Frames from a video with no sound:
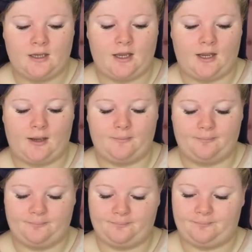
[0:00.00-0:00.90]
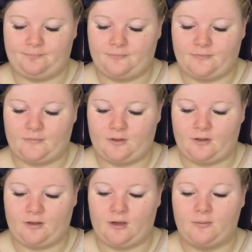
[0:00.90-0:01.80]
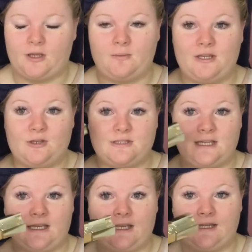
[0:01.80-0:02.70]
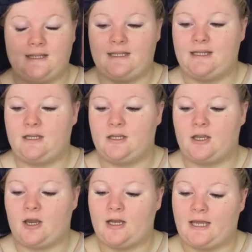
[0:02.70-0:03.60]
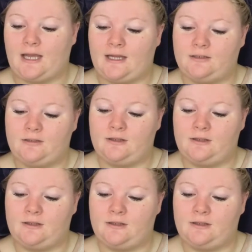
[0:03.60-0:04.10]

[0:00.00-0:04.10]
I'm gonna be using the Guerlain